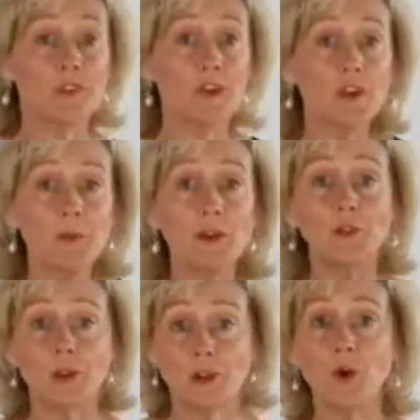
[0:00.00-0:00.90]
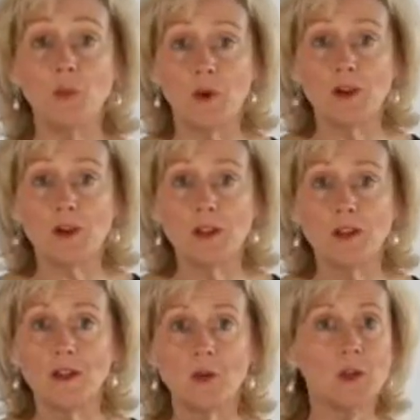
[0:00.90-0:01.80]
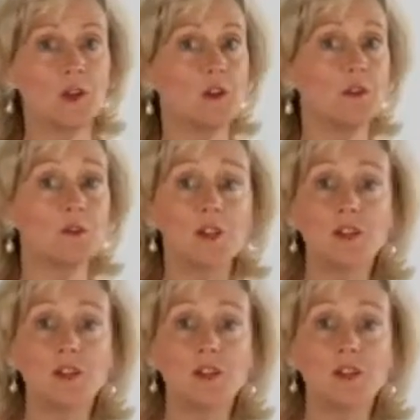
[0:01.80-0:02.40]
We start out by doing our homework. We interview